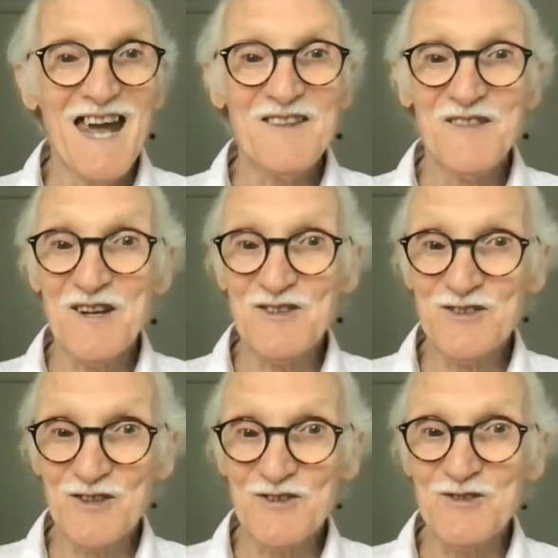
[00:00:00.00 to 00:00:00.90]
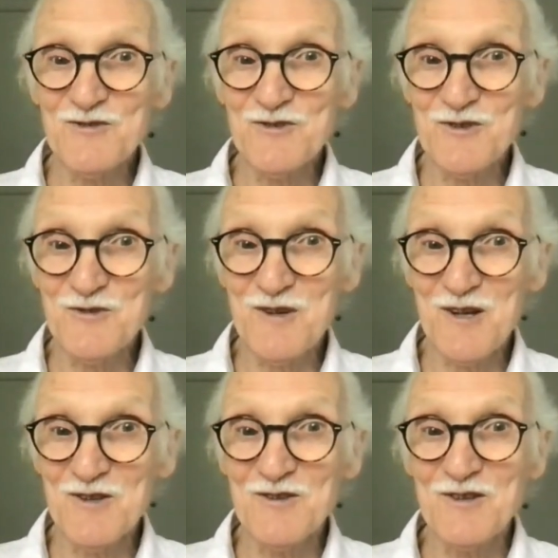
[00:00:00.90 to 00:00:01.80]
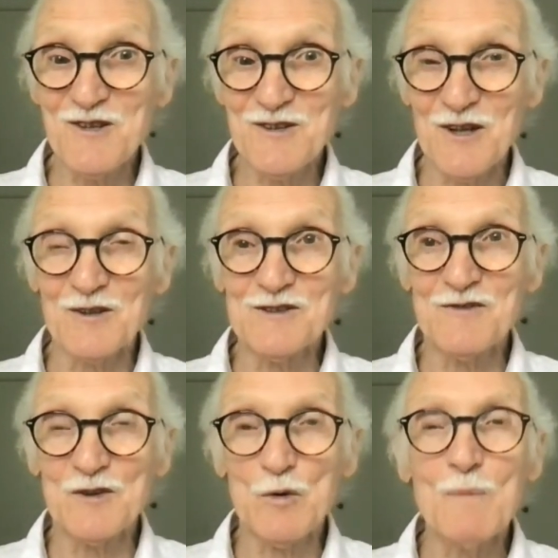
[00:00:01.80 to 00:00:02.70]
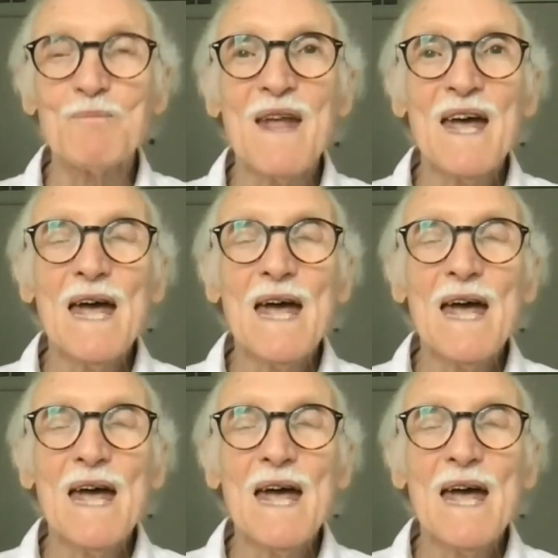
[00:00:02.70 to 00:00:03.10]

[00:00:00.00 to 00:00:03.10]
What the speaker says: and they charge you $200 for the quote,